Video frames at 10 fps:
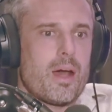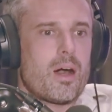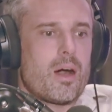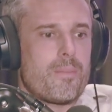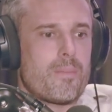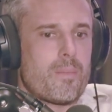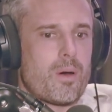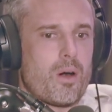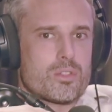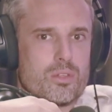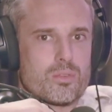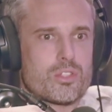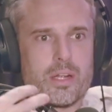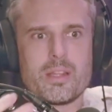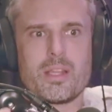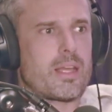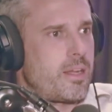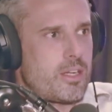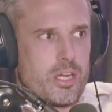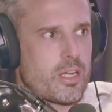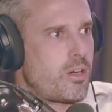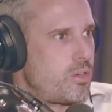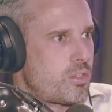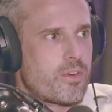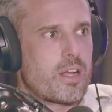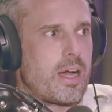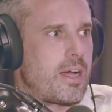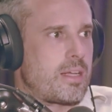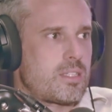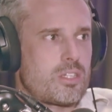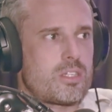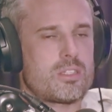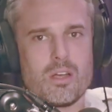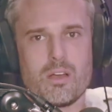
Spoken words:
Also strength and conditioning coach for guys such as